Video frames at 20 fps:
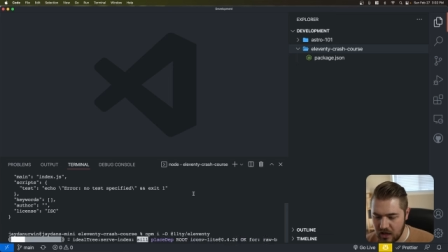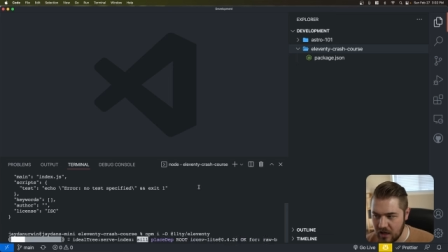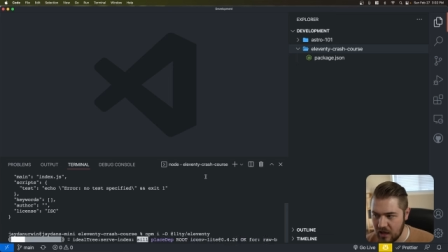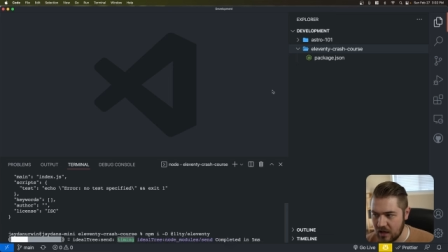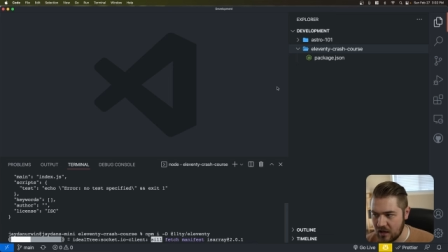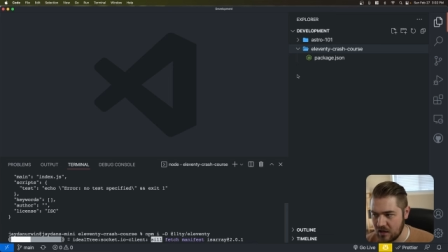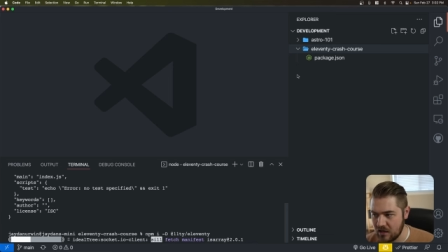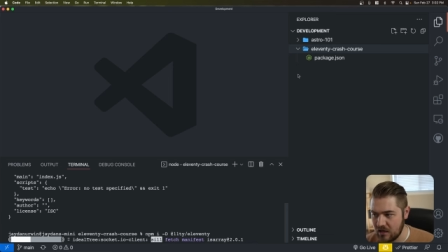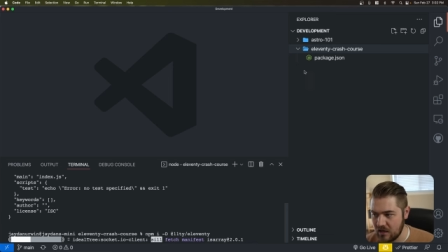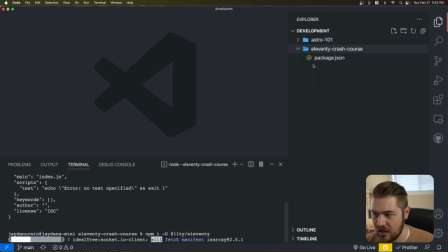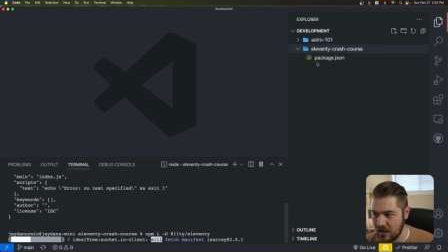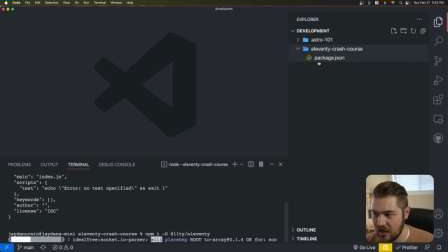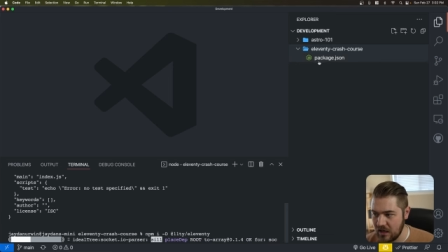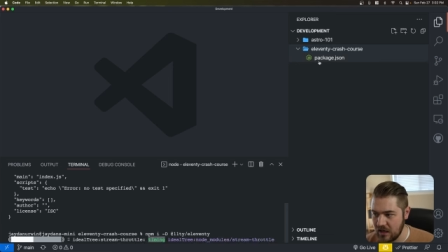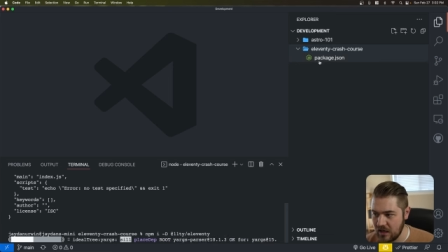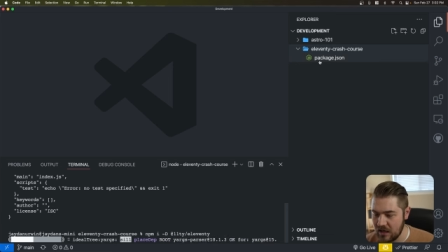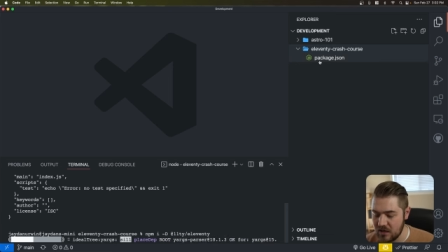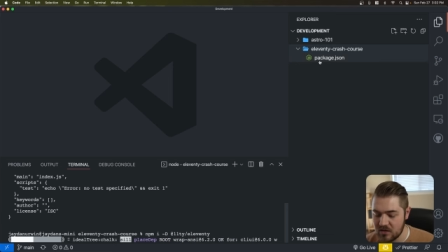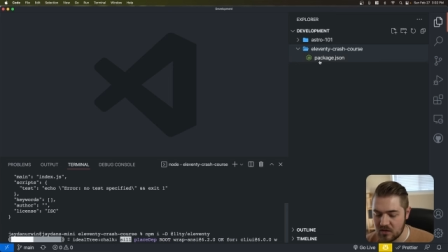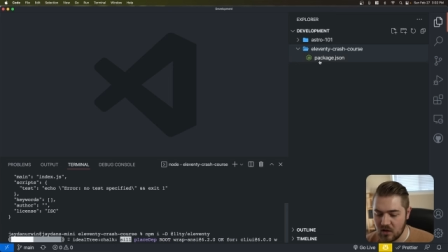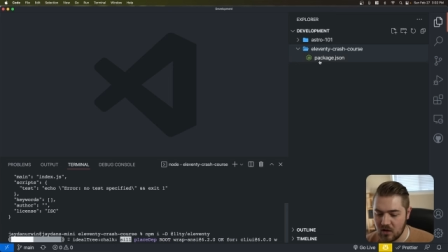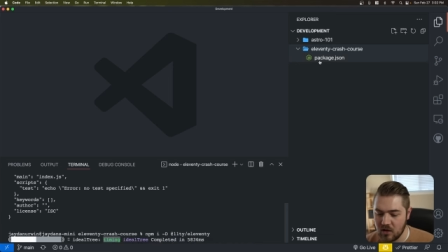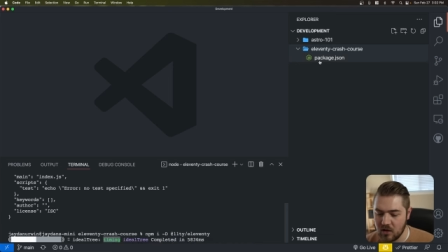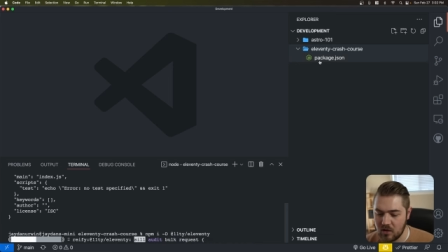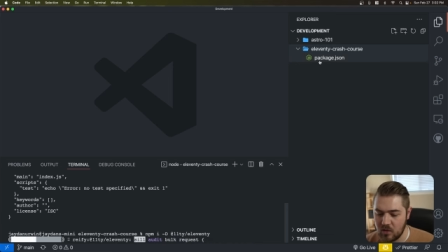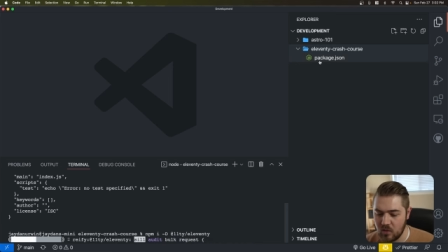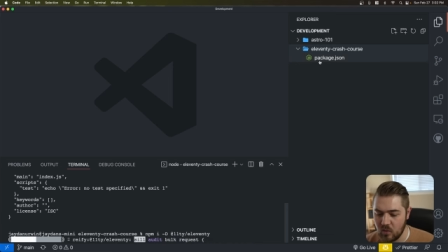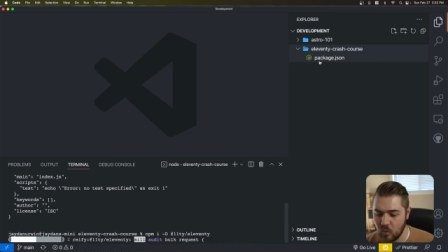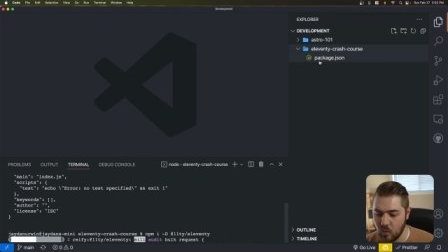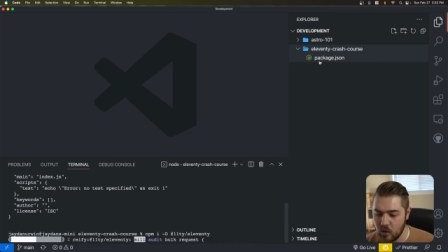and it is
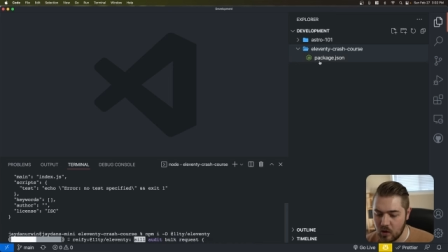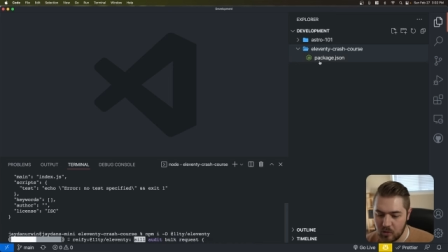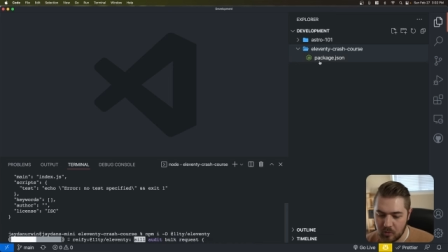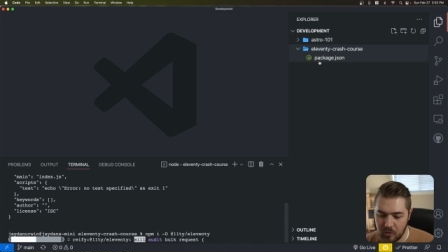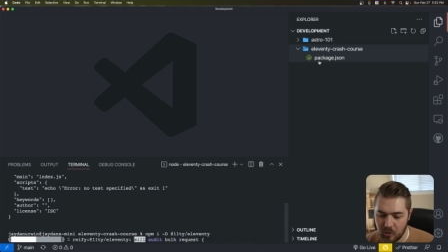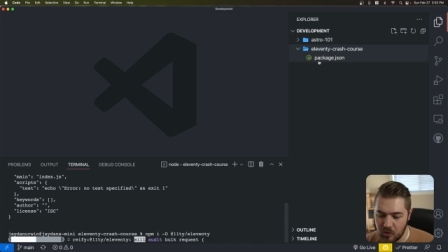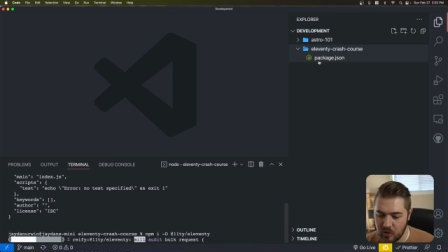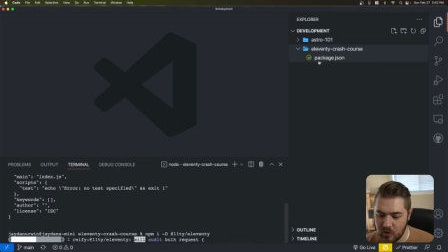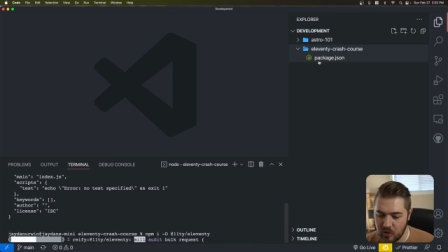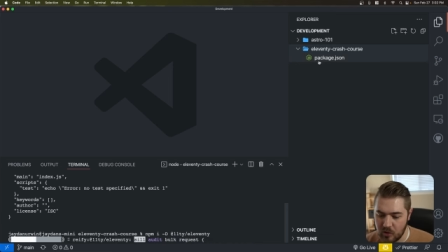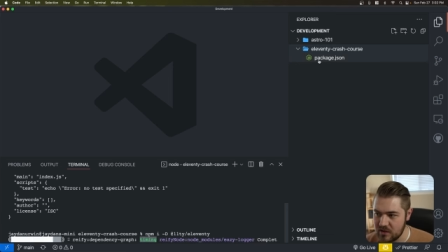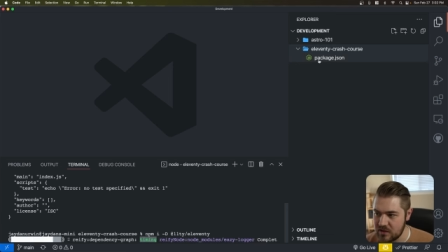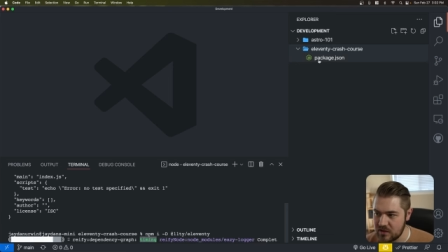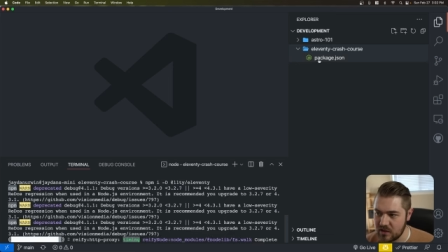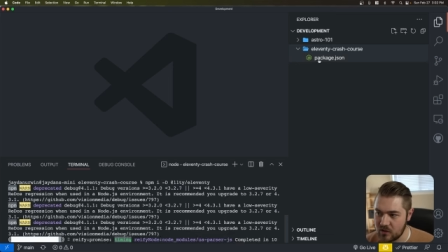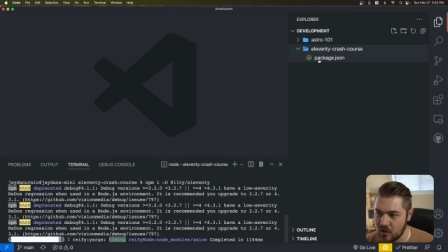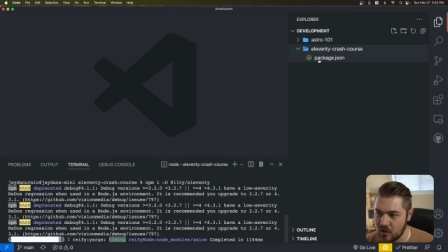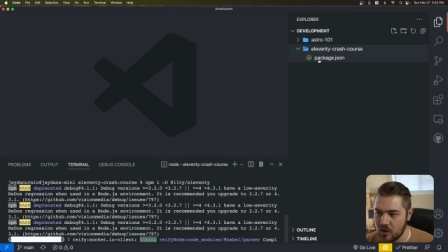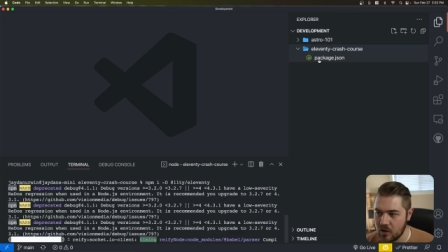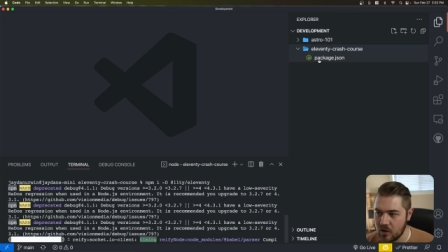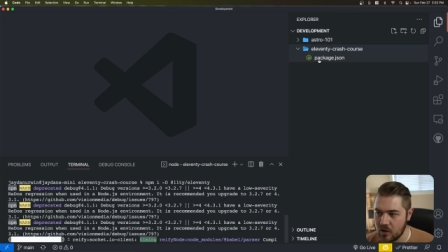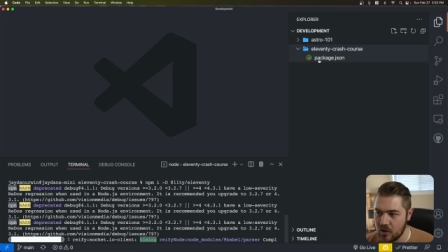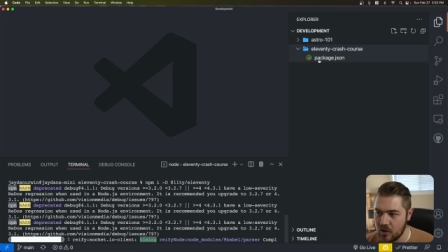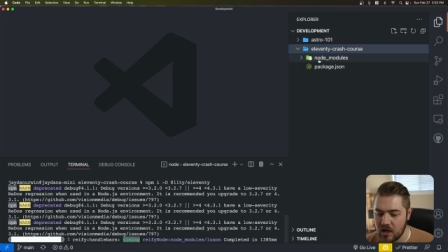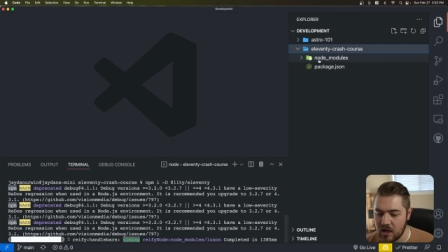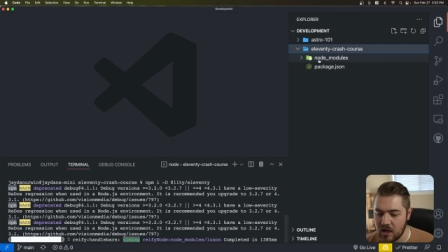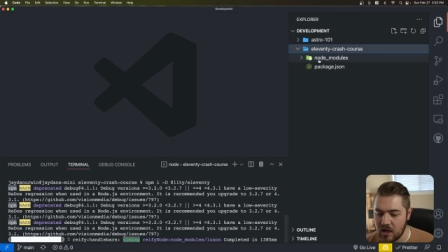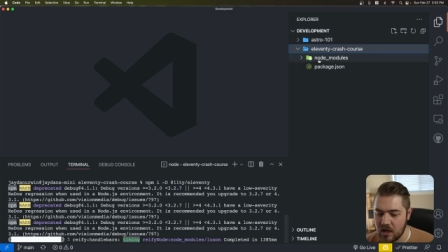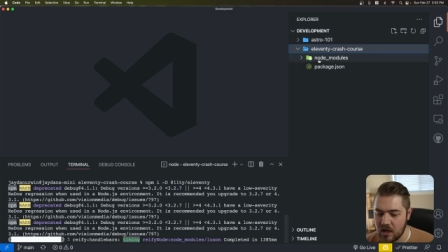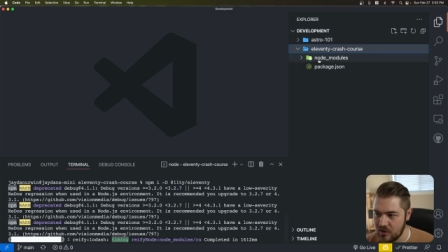on
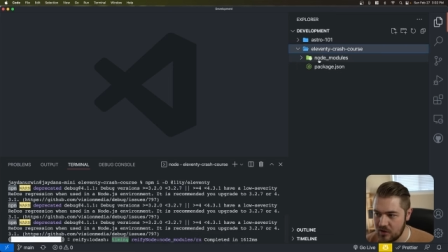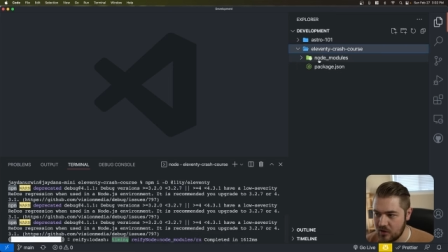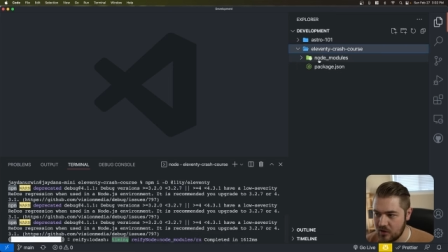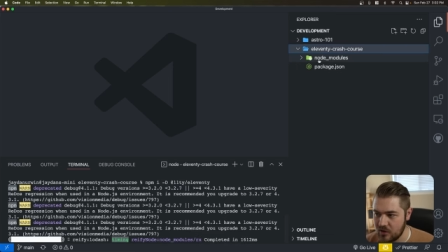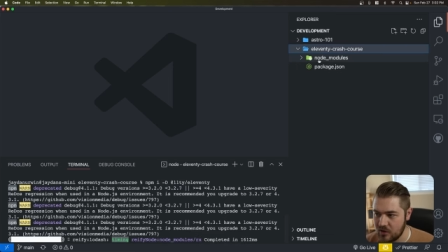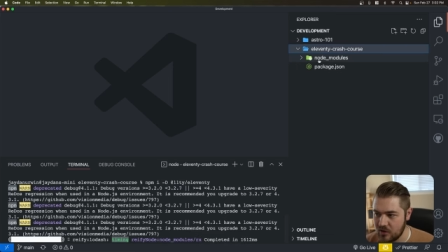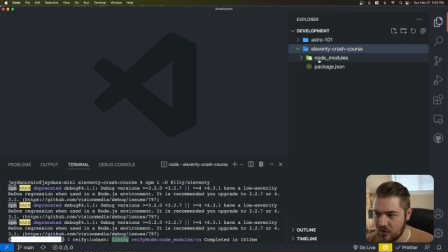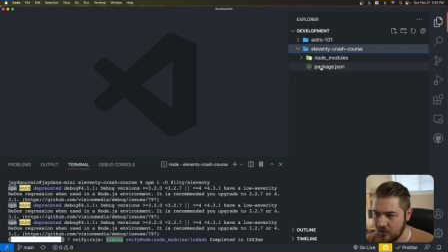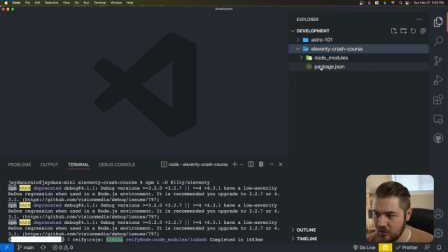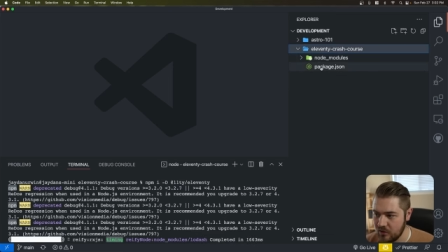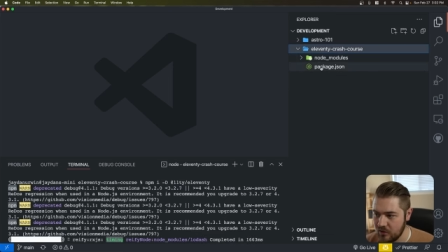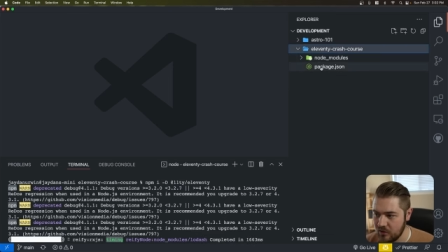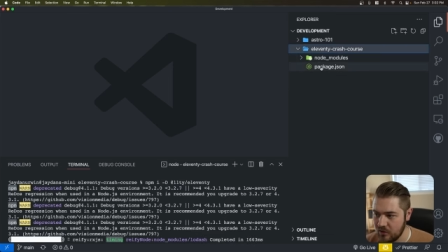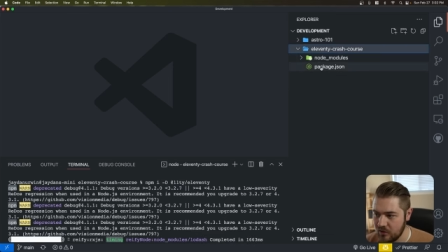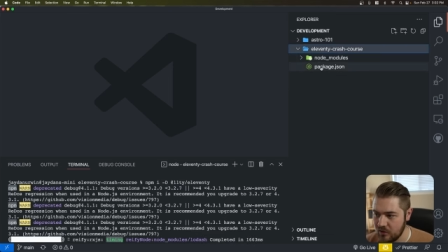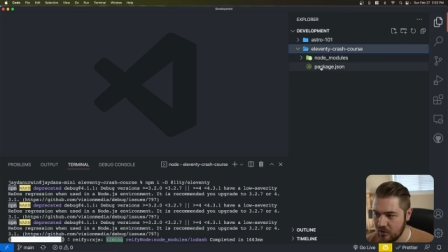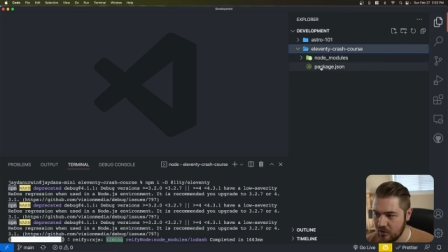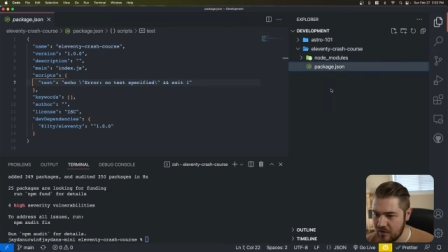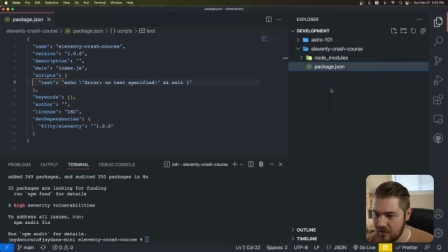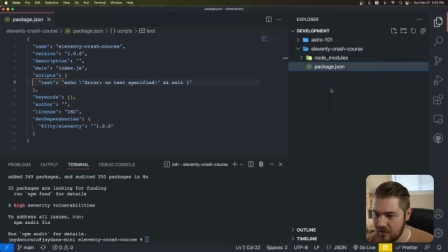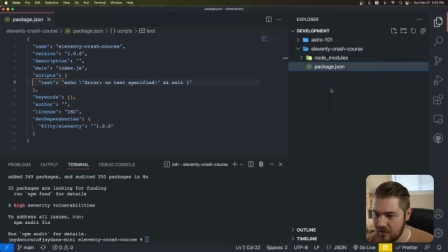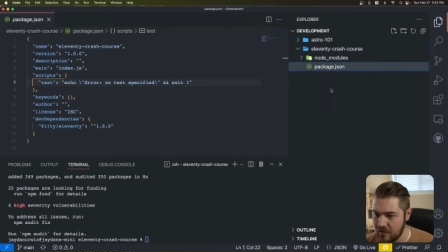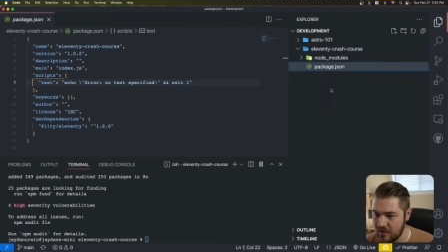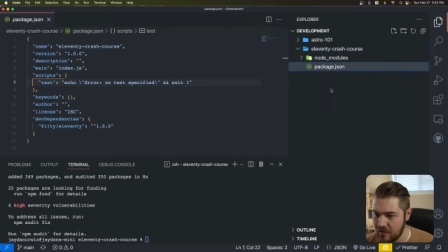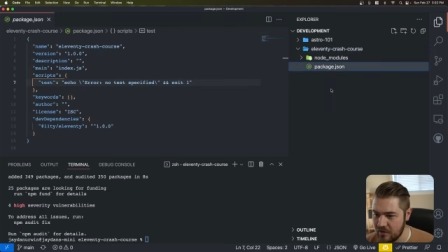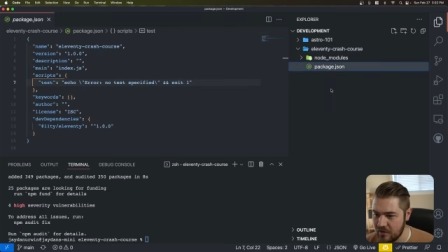1.0.0, I believe.